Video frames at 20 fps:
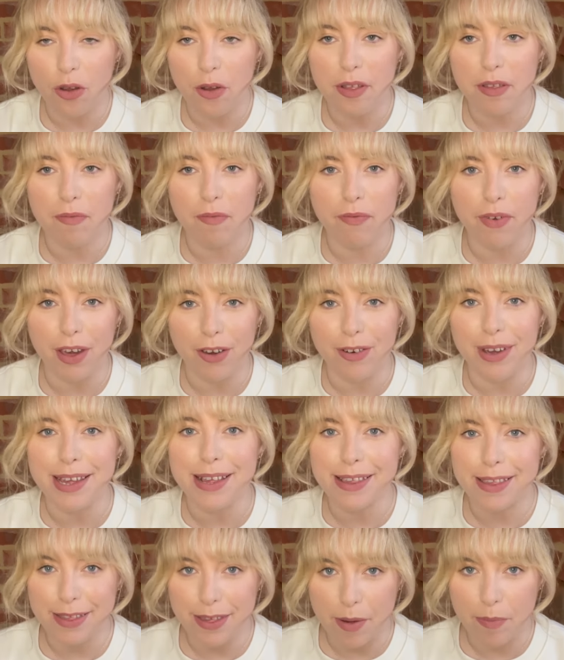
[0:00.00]
some very
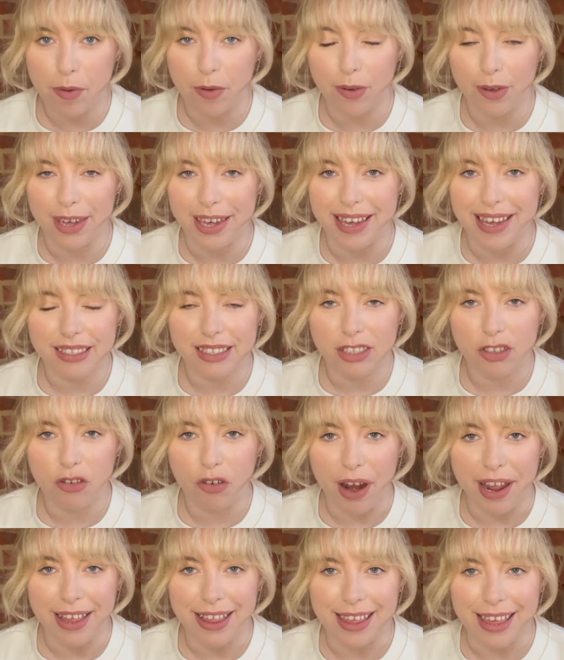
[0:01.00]
summery
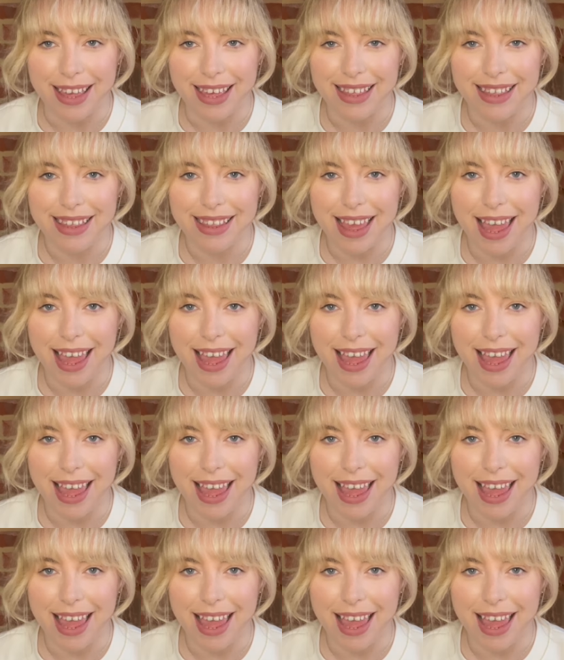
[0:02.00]
dresses,